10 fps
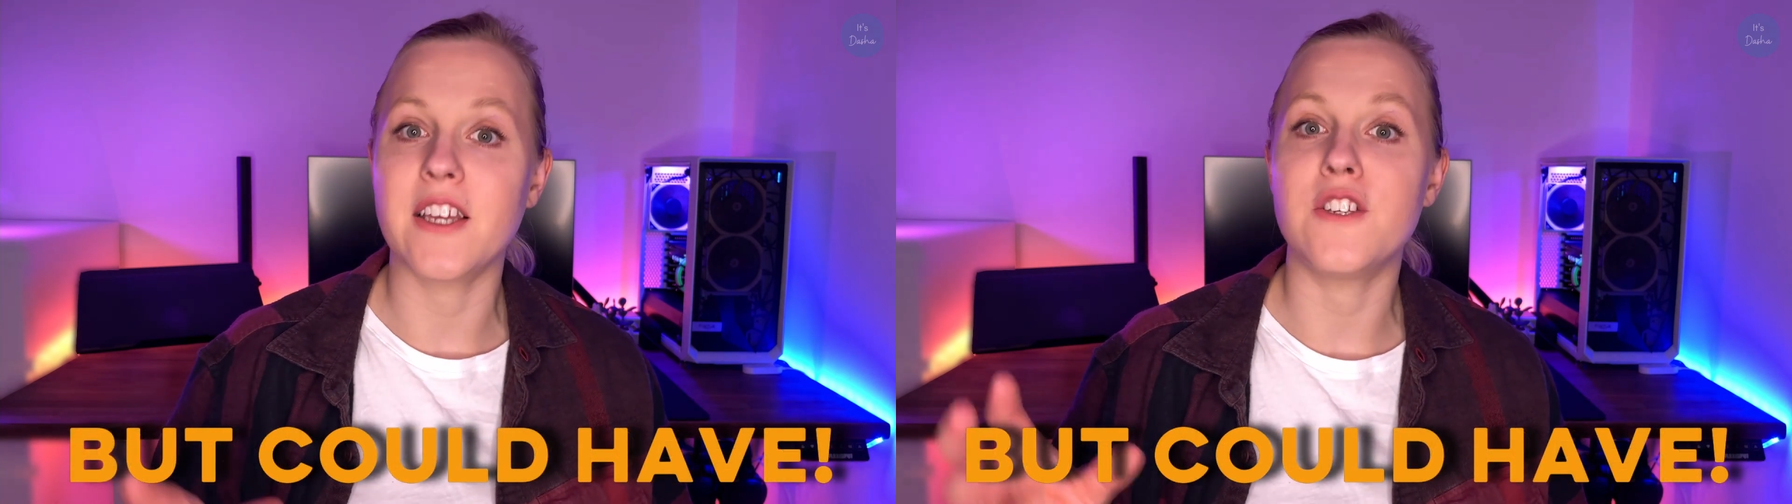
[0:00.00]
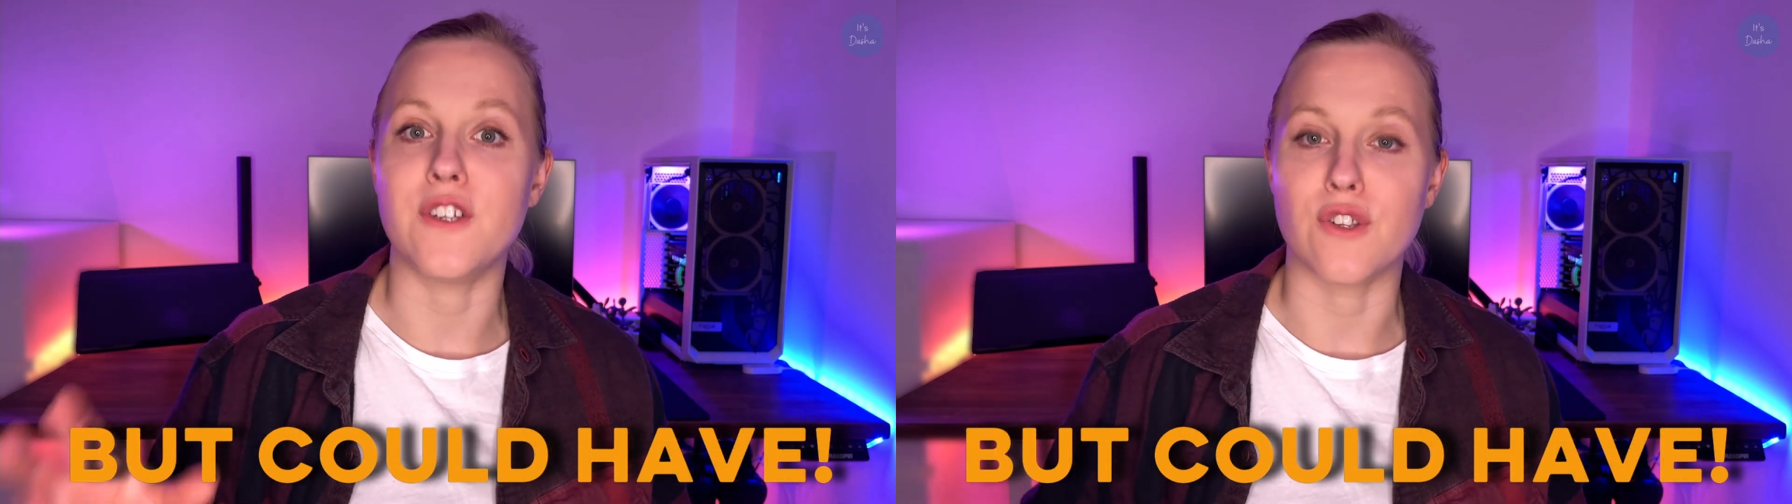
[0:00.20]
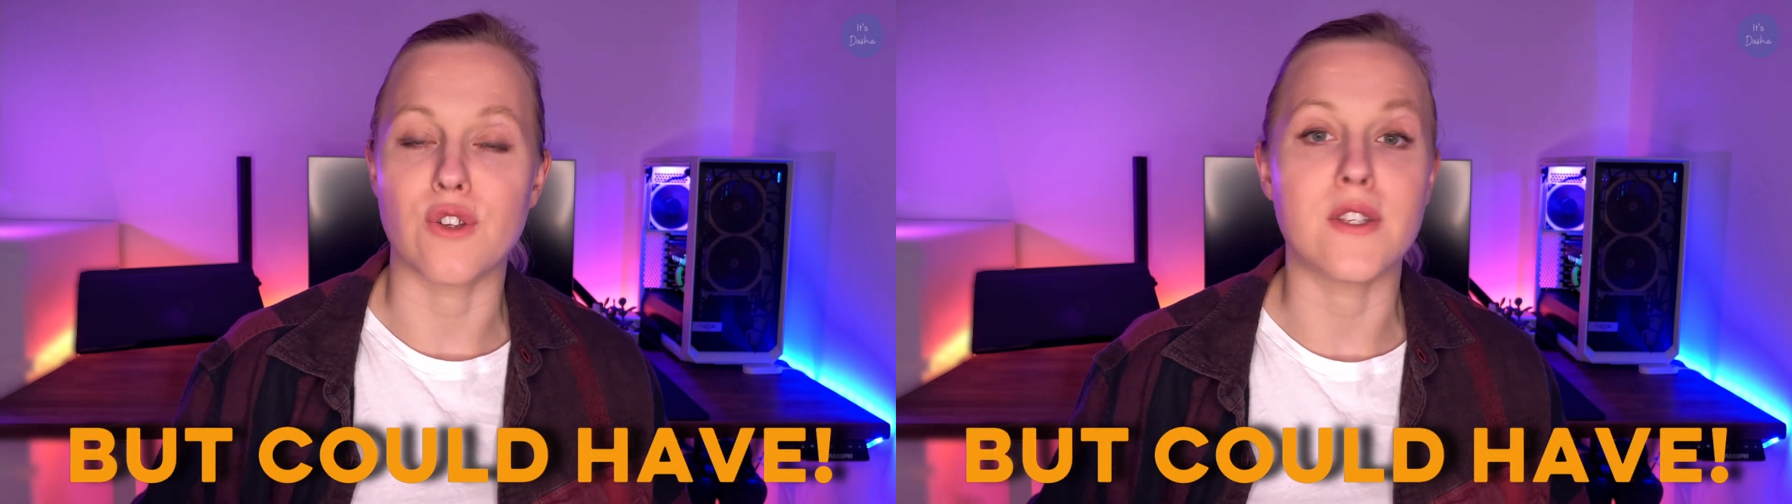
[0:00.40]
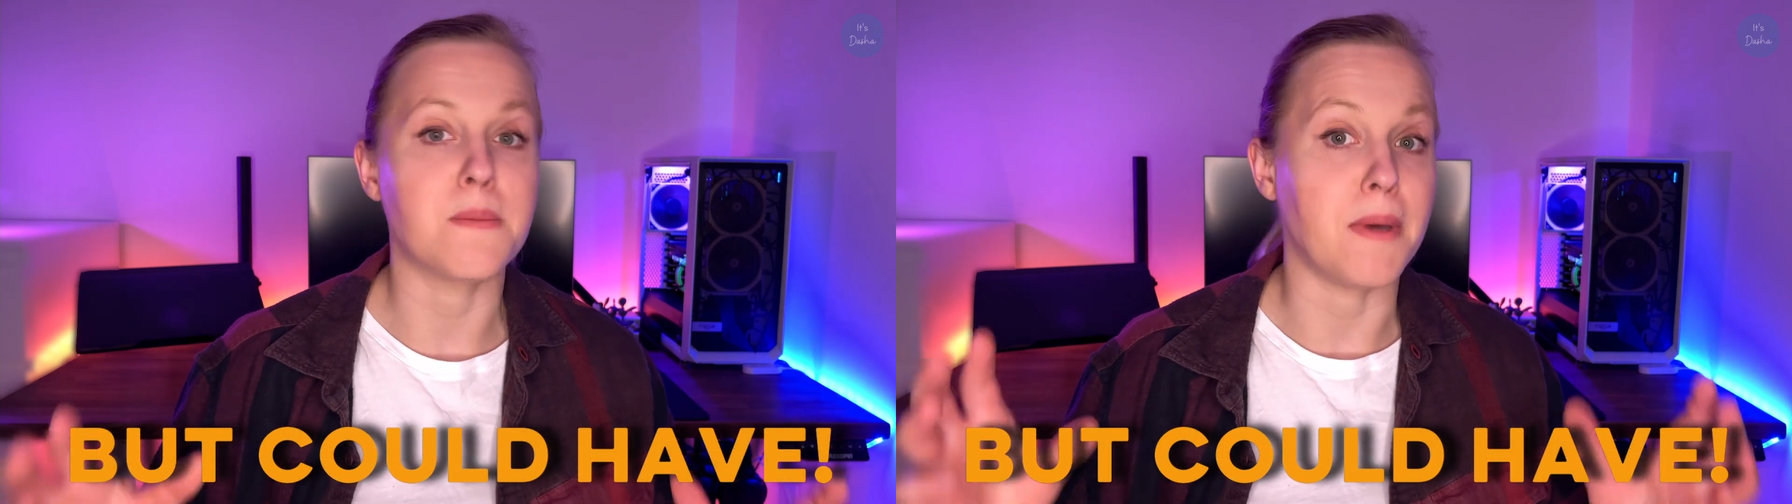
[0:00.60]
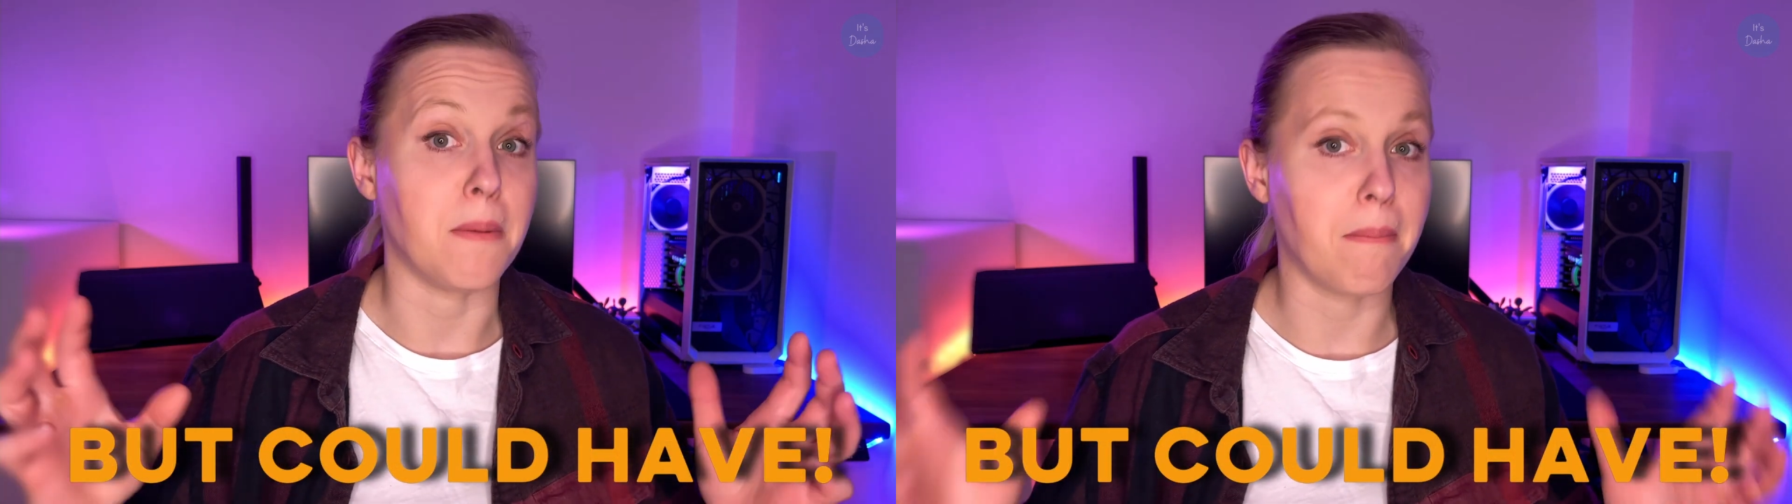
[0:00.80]
conditions
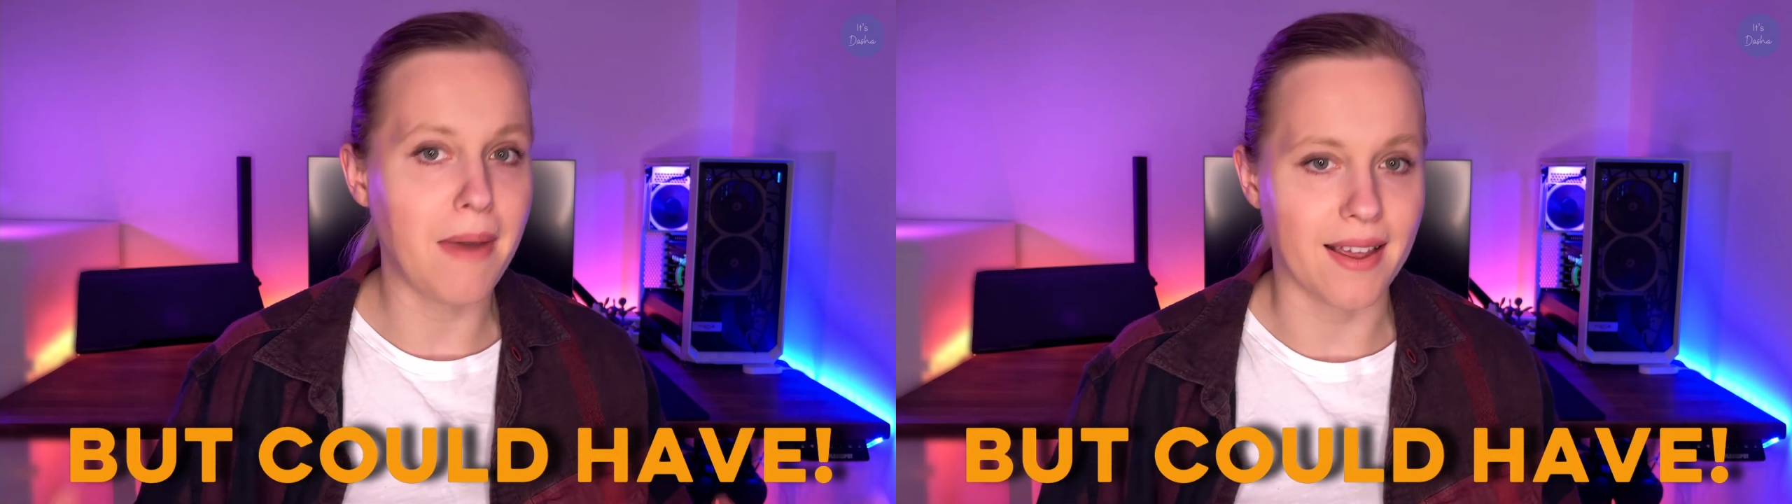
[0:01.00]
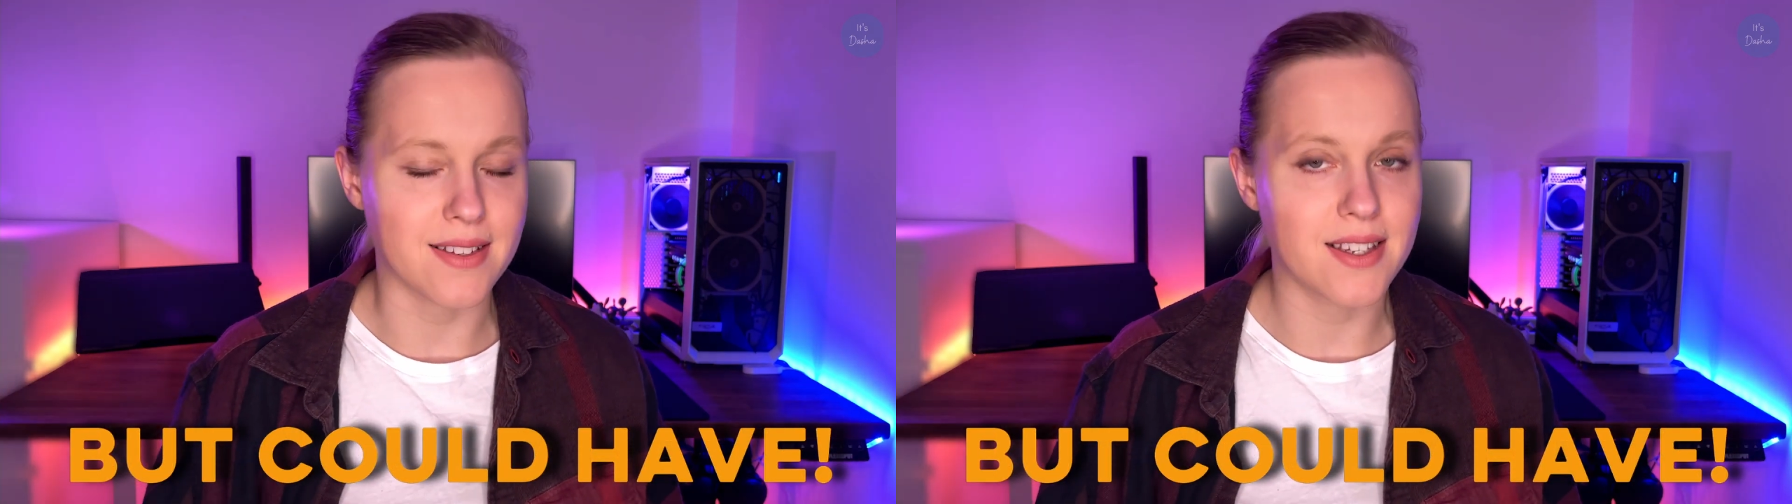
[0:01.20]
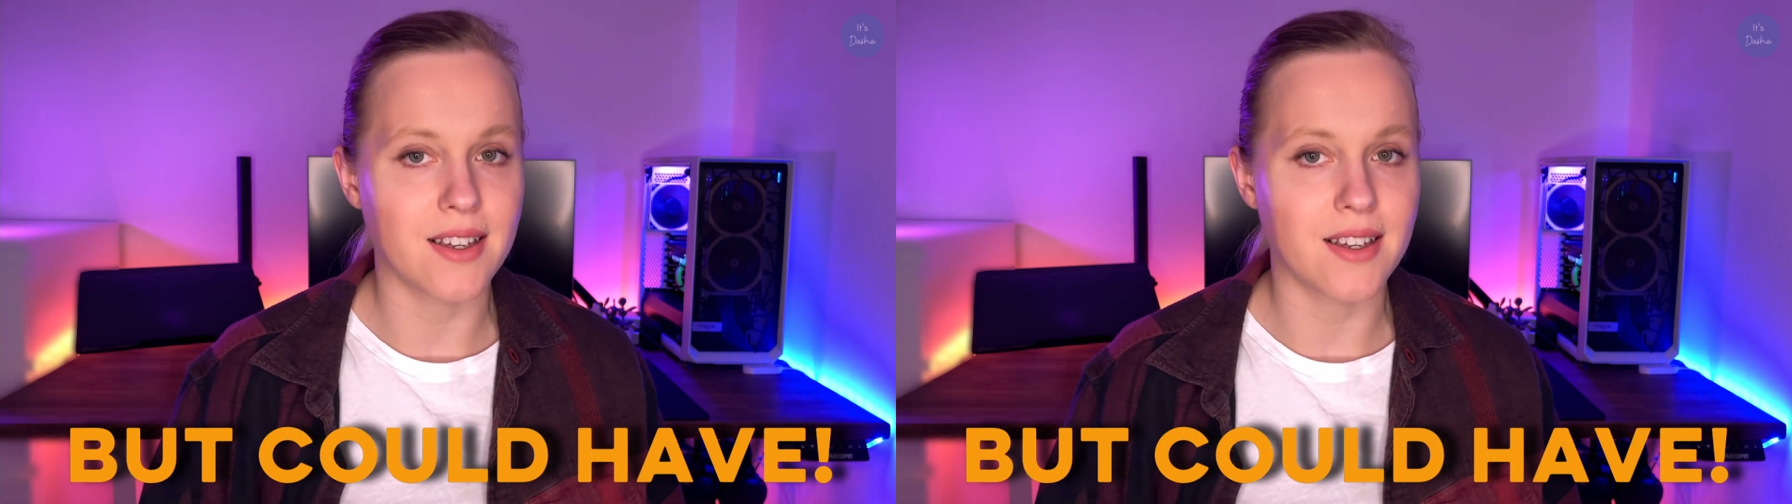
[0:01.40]
been met.